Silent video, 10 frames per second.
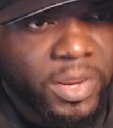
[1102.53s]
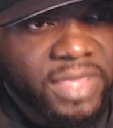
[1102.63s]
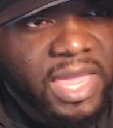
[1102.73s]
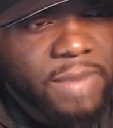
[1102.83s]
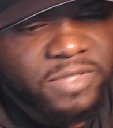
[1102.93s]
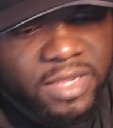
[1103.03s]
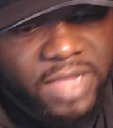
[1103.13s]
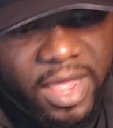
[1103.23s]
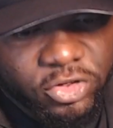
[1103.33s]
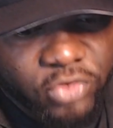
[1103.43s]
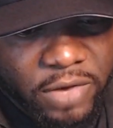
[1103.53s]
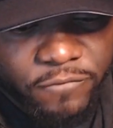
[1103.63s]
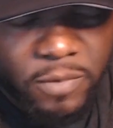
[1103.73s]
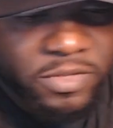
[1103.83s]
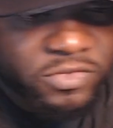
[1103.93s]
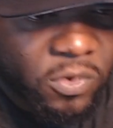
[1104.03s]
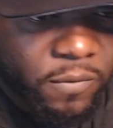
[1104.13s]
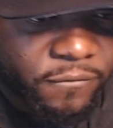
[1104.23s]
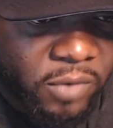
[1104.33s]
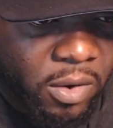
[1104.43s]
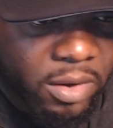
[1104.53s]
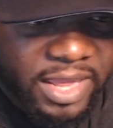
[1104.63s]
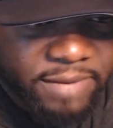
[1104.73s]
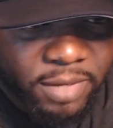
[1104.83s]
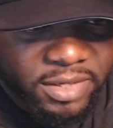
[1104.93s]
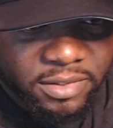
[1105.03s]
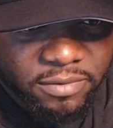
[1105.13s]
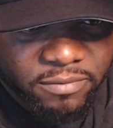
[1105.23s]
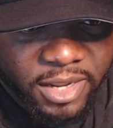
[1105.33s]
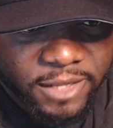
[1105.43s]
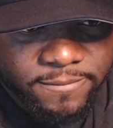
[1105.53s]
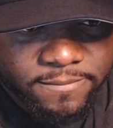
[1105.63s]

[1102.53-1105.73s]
came to the contract from the Zone for all that money, right?